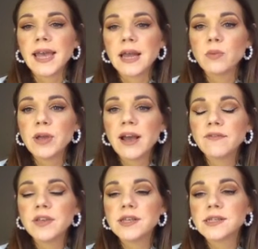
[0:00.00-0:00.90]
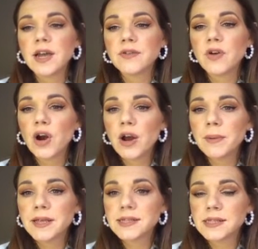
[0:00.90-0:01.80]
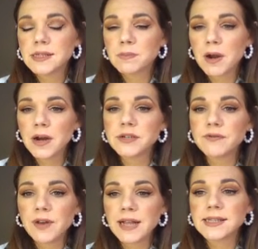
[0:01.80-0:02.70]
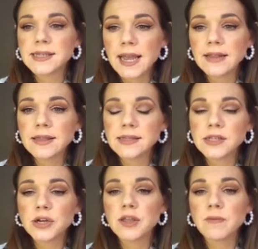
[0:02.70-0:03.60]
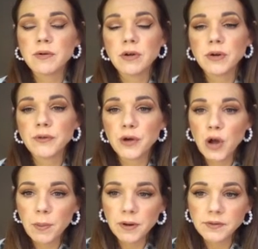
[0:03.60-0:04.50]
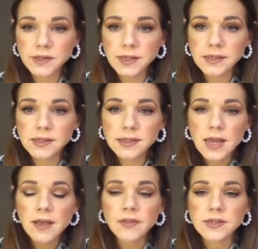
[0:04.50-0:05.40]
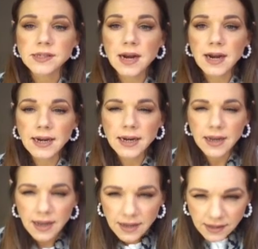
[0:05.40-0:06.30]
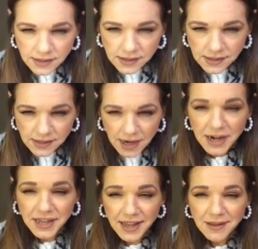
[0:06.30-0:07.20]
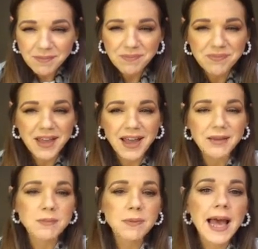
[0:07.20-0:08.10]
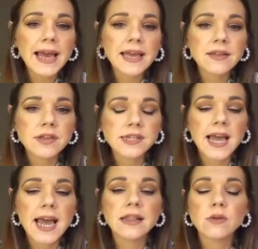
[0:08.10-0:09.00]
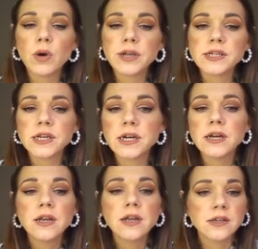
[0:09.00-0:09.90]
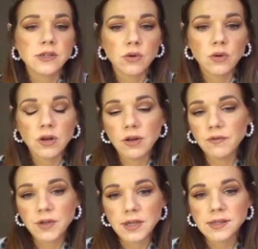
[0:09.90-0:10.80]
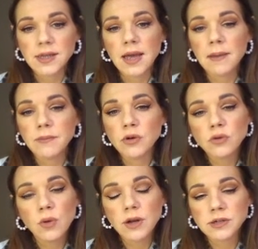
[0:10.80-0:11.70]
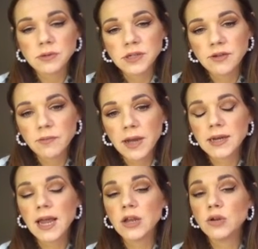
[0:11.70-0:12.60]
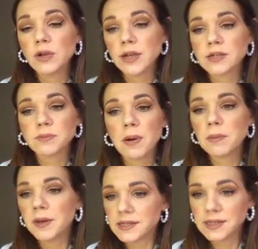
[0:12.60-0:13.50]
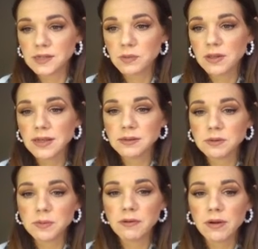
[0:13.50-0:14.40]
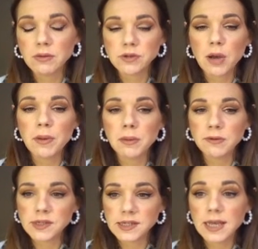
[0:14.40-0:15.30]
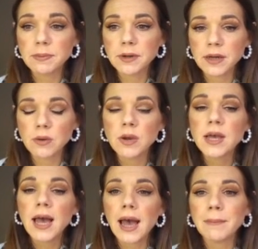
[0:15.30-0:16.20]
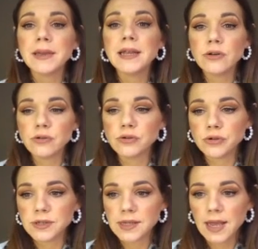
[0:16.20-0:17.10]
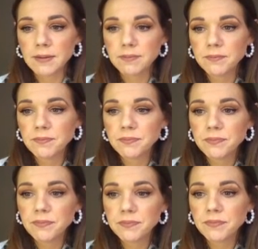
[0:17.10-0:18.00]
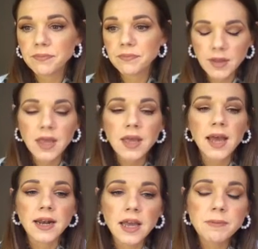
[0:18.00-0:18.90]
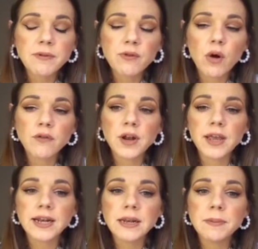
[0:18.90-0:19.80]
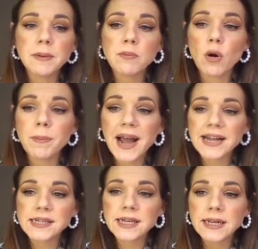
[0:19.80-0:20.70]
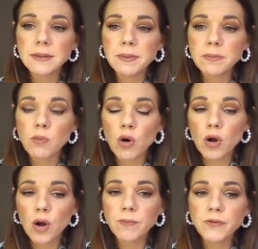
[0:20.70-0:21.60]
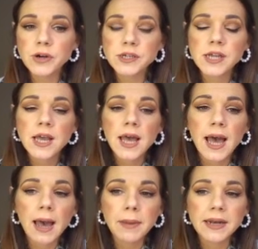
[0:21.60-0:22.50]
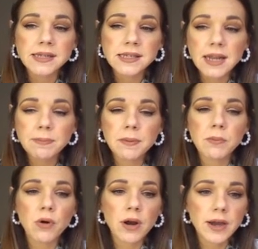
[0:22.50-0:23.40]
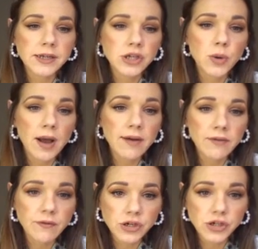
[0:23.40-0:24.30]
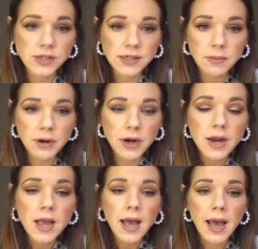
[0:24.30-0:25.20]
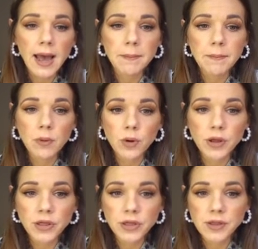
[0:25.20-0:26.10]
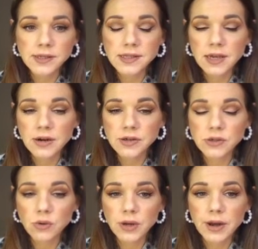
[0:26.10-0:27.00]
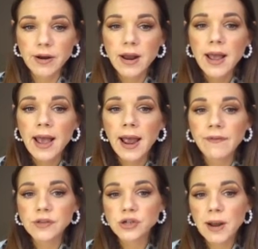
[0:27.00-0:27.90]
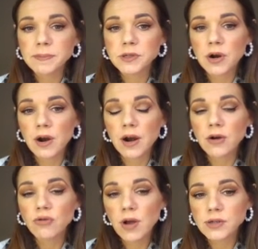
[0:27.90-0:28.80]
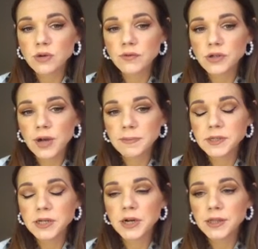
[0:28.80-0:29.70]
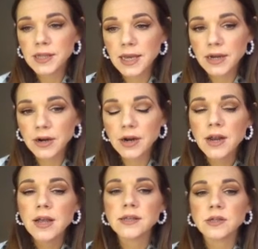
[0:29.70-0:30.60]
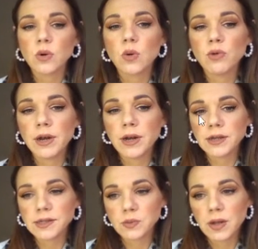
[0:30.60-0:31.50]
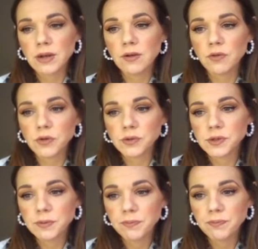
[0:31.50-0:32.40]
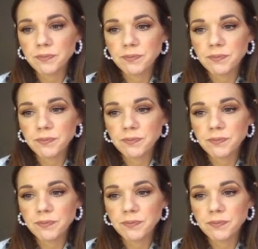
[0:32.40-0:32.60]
Again, we have these kind of Hermes inspired flats again this year. They've been around now for a couple of seasons. The Zarnia in the black, the tan and the white here. So love these. Good quality with Steve Madden, and you'll get probably next season as well. They seem to be around, coming a bit of a staple now in your neutrals again. And like before, if you like a little bit more padding, a little bit more comfort, and a slight bit more height, you have a version similar, but with this thicker sole here. And the straps are crossover straps here, thicker, so really nice as well. Love those.